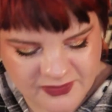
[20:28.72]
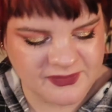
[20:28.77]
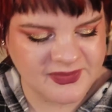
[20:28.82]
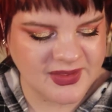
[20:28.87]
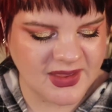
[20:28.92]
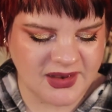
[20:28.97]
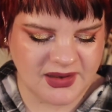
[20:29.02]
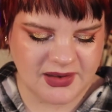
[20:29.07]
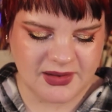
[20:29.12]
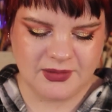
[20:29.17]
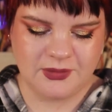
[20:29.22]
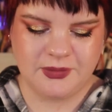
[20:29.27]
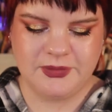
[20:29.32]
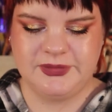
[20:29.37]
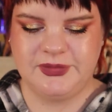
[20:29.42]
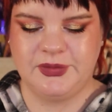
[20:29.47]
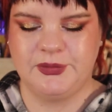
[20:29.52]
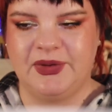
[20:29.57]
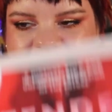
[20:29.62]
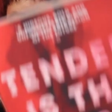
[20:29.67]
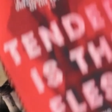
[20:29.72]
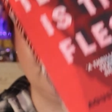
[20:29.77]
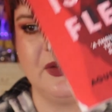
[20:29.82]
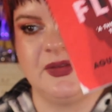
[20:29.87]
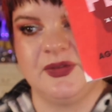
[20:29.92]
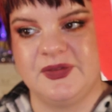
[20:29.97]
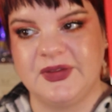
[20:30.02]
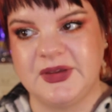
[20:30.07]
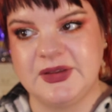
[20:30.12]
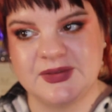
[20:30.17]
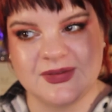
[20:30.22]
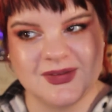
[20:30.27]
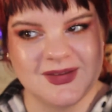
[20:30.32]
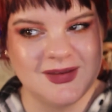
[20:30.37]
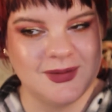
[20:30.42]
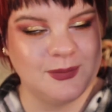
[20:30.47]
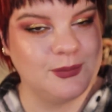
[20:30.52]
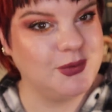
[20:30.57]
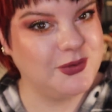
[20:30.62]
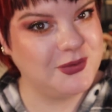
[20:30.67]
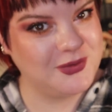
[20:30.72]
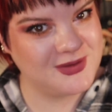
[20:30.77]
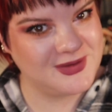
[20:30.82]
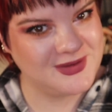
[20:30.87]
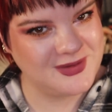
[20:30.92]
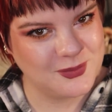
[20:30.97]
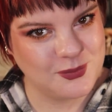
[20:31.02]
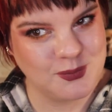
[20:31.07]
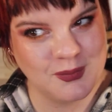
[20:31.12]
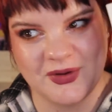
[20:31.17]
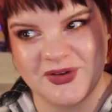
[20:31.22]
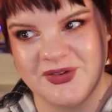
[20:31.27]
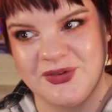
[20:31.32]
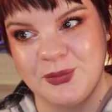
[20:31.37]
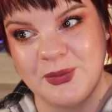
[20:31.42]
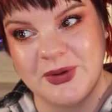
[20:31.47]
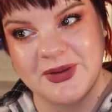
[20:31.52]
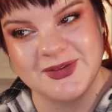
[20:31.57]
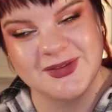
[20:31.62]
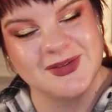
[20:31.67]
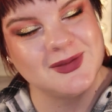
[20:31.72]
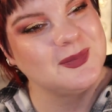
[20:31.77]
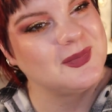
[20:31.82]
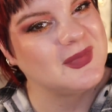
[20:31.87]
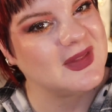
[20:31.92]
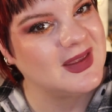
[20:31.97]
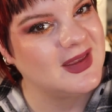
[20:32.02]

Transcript: Then I also read this book, which was